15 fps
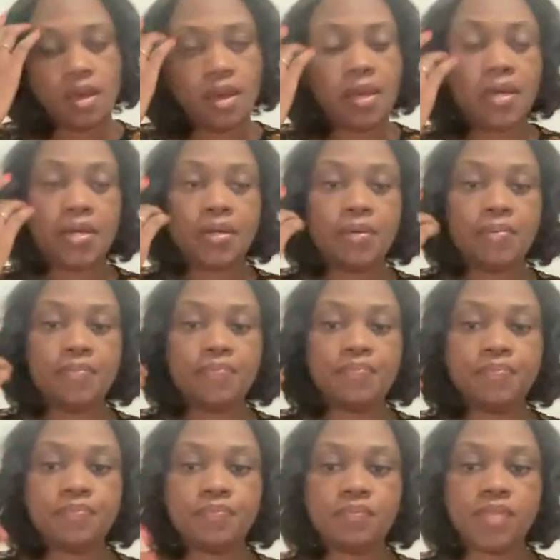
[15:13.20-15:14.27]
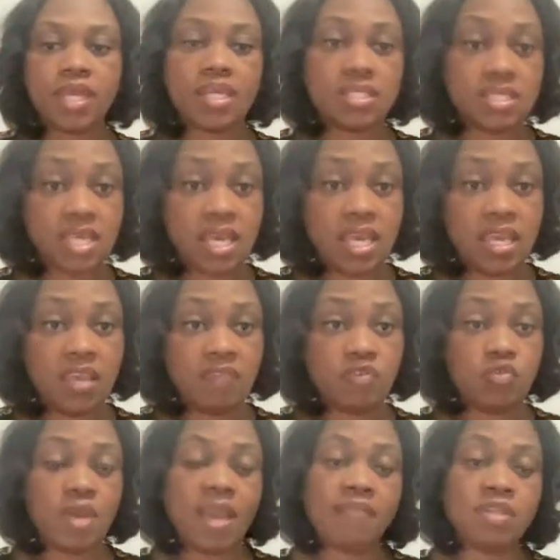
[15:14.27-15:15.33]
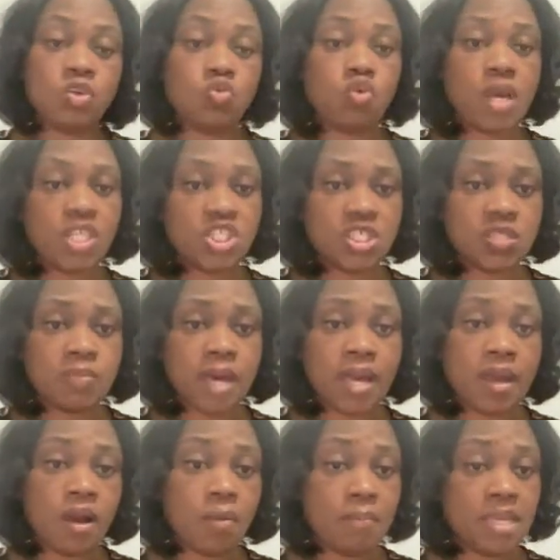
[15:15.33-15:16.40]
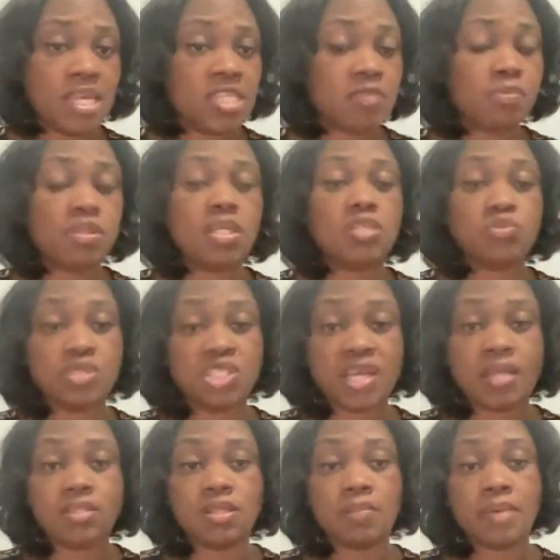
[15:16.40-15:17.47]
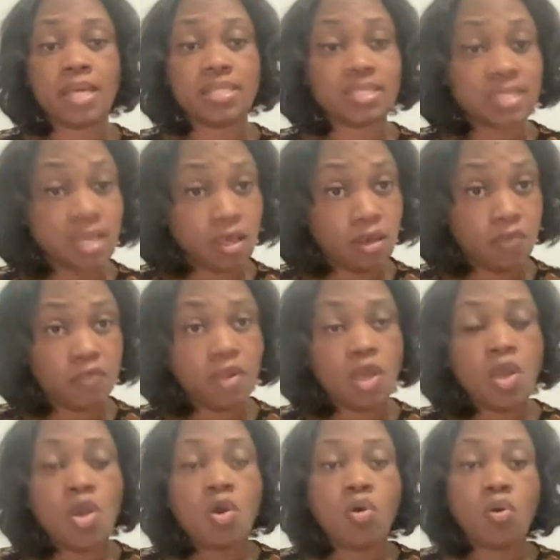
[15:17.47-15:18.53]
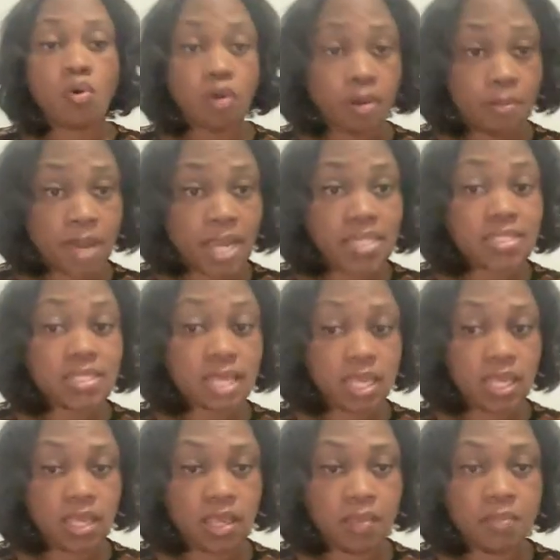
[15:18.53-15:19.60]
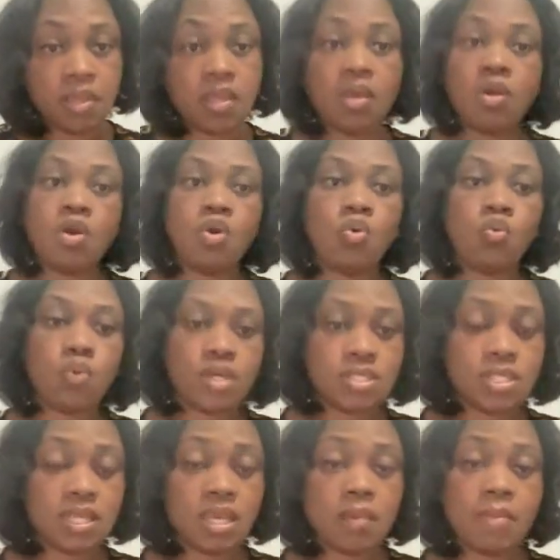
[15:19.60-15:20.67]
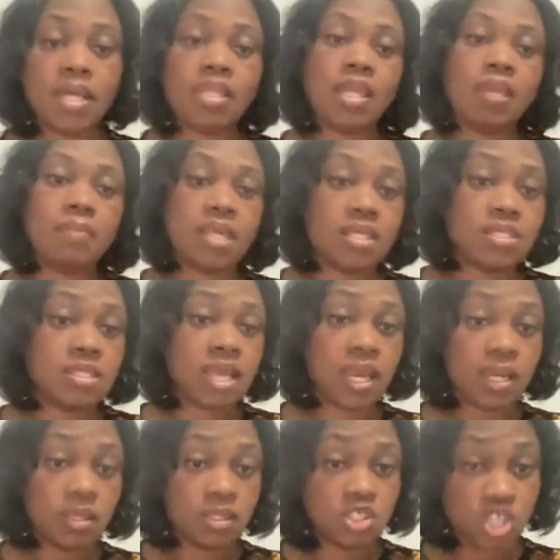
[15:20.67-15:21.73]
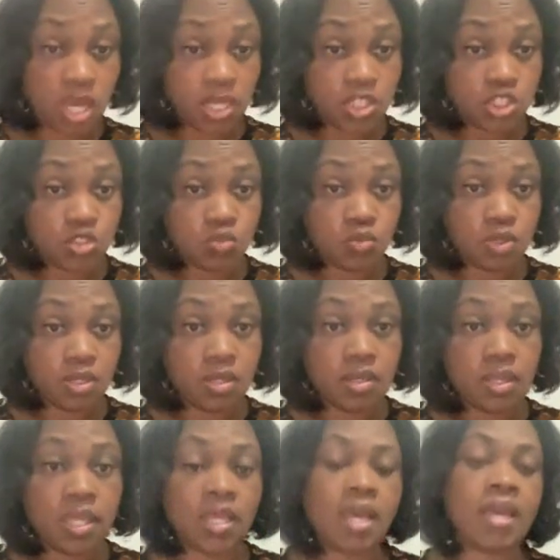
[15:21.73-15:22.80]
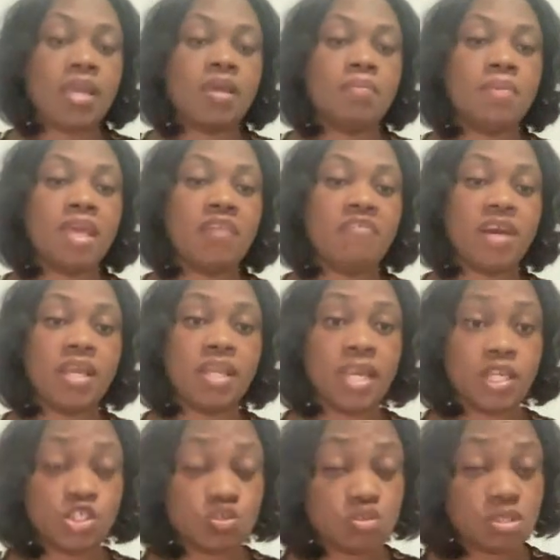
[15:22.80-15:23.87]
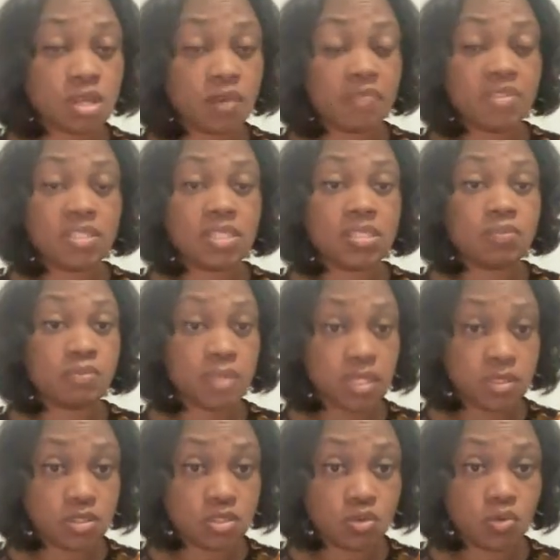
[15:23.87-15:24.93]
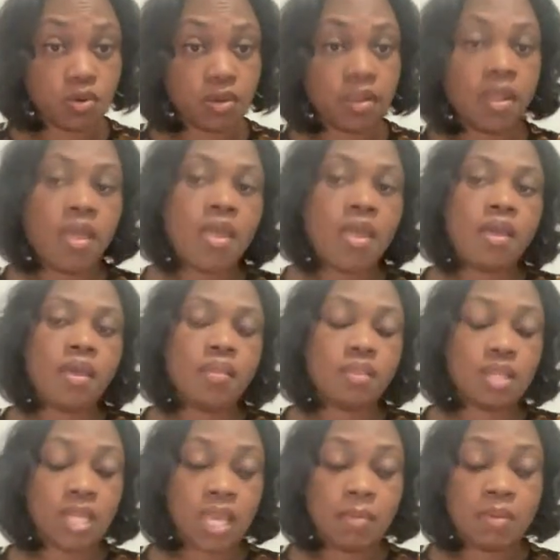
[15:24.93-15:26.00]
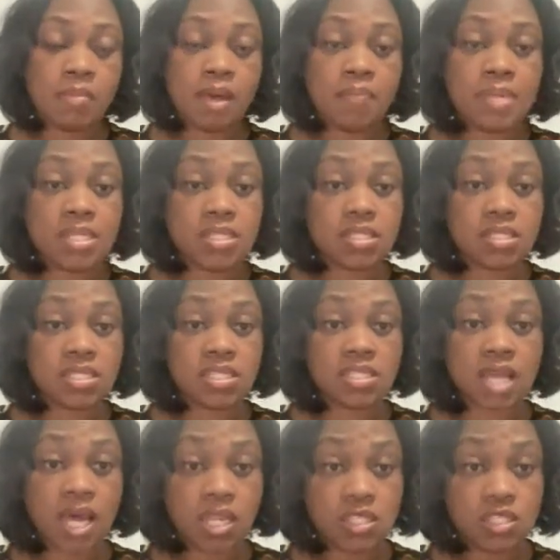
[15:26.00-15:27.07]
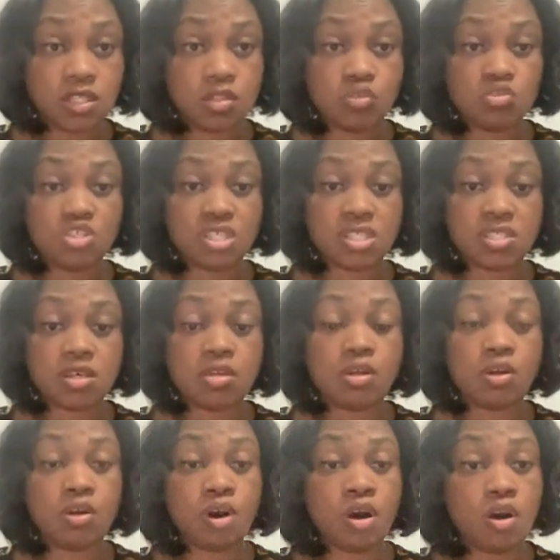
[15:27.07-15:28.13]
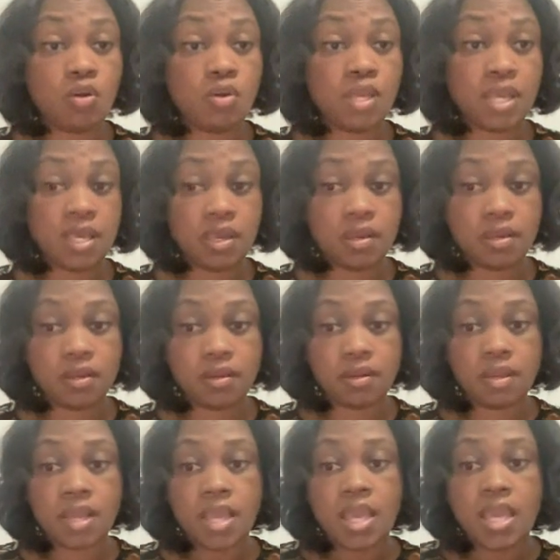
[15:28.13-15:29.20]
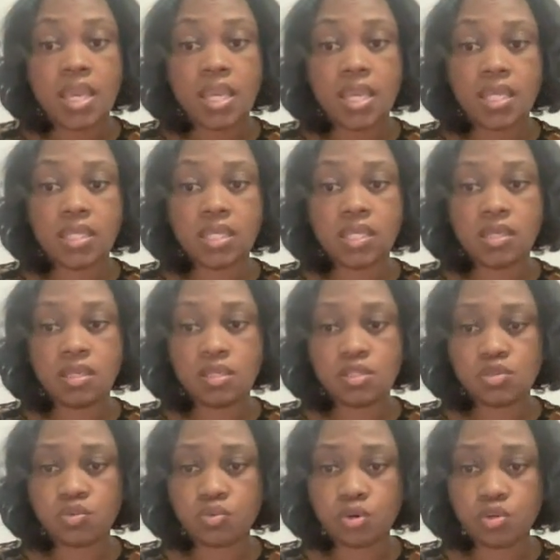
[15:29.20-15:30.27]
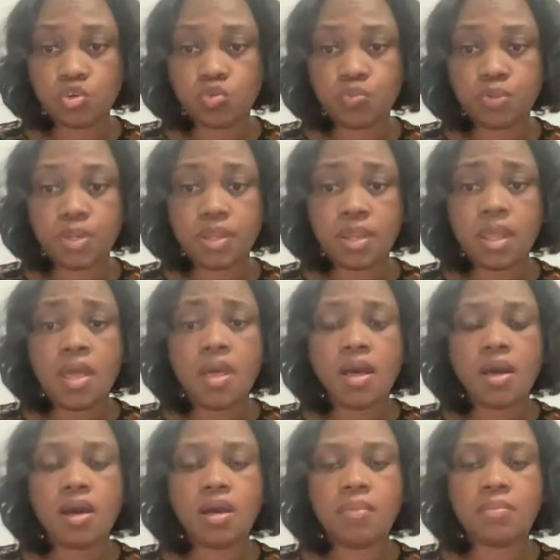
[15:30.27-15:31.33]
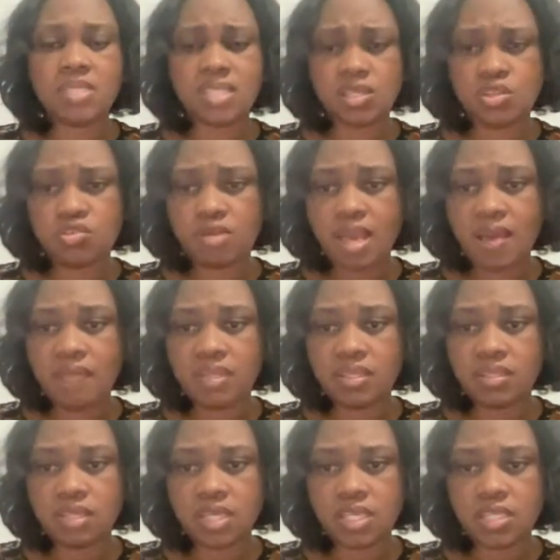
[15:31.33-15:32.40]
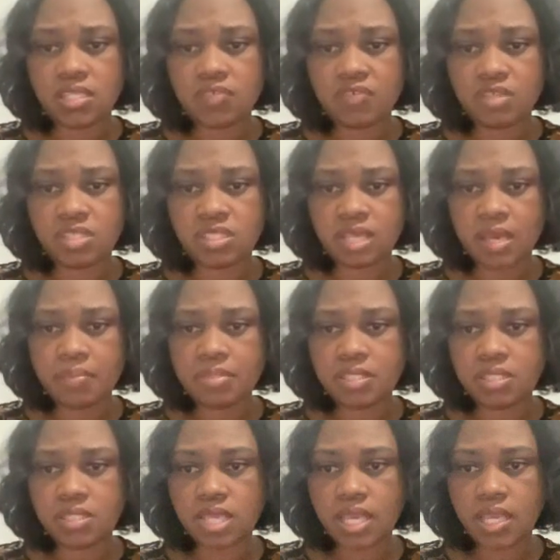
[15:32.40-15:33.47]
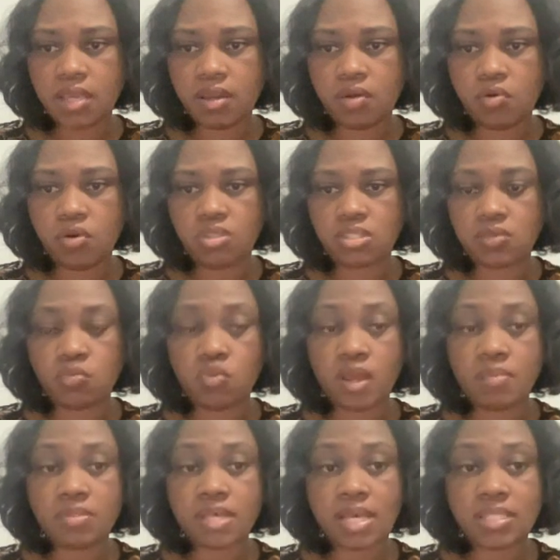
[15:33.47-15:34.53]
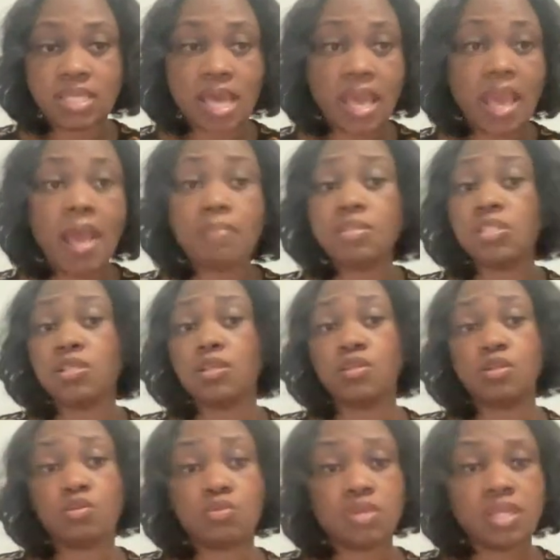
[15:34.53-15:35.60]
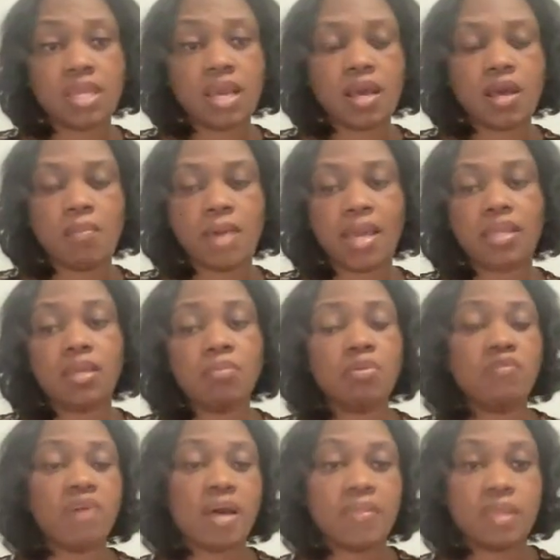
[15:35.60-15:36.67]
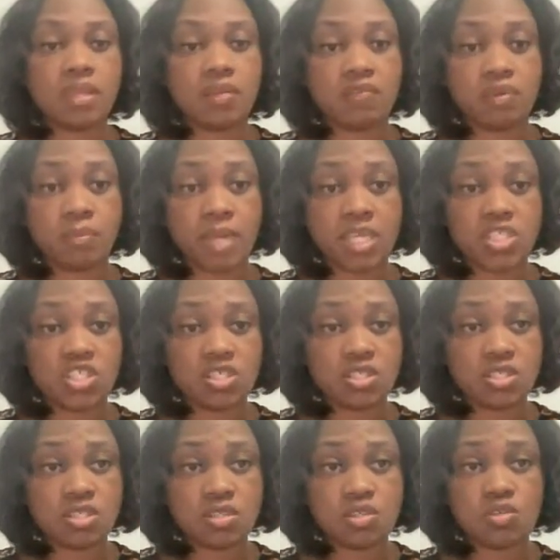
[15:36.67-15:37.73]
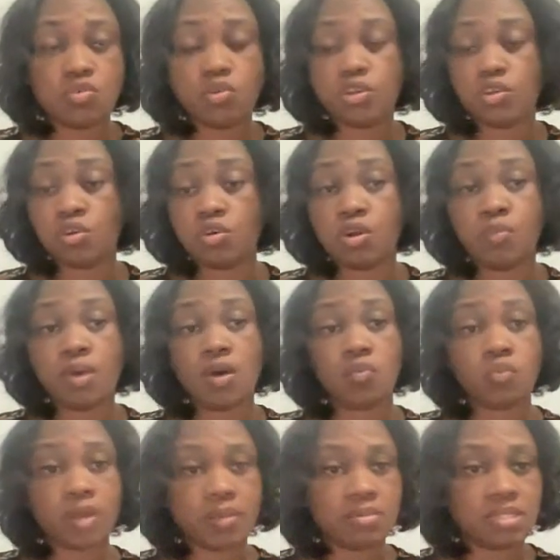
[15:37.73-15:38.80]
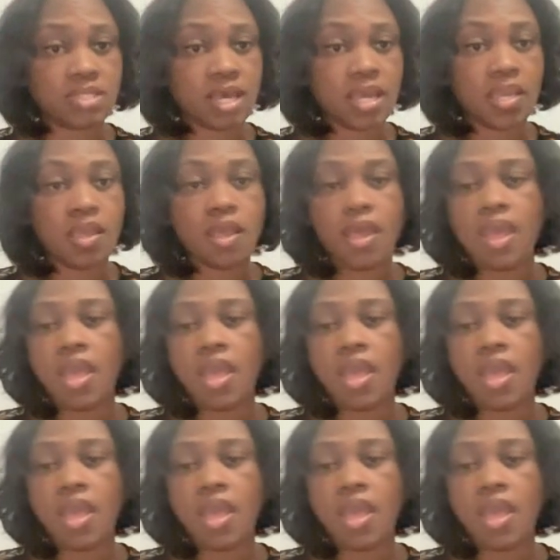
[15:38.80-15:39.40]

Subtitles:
Like I said, if you have any questions, by all means, please reach out to myself or my team. Once again, my name is Kayla Joshua, and I am a financial services mentor. And the name of my business is Knowledge Solutions. So the goal here and in this group, let me see, do you have any links for steps to take or some websites? Absolutely. I can provide that information to you, or you can go to my website